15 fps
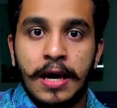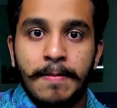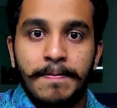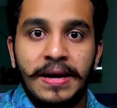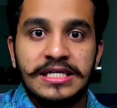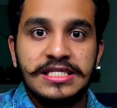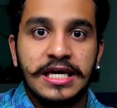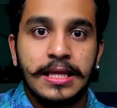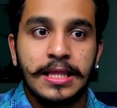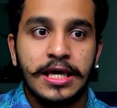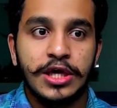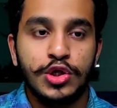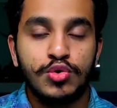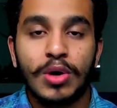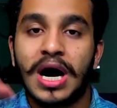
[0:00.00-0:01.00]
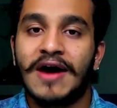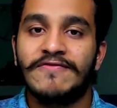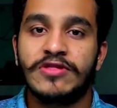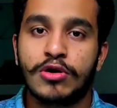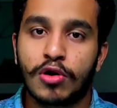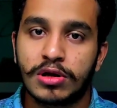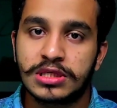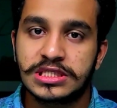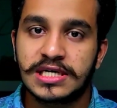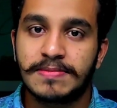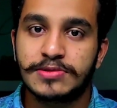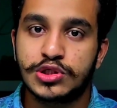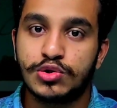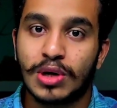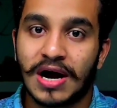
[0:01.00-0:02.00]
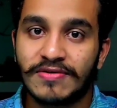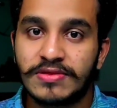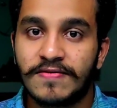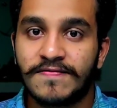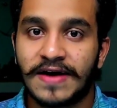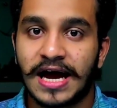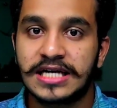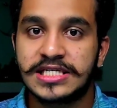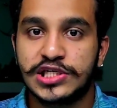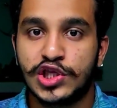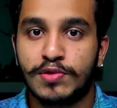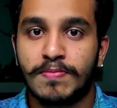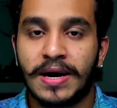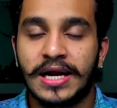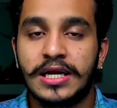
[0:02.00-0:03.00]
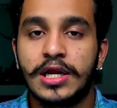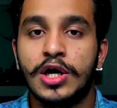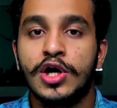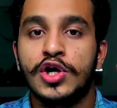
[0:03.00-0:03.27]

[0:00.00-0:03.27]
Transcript: Basically, you have the concepts, you have the facts in your mind,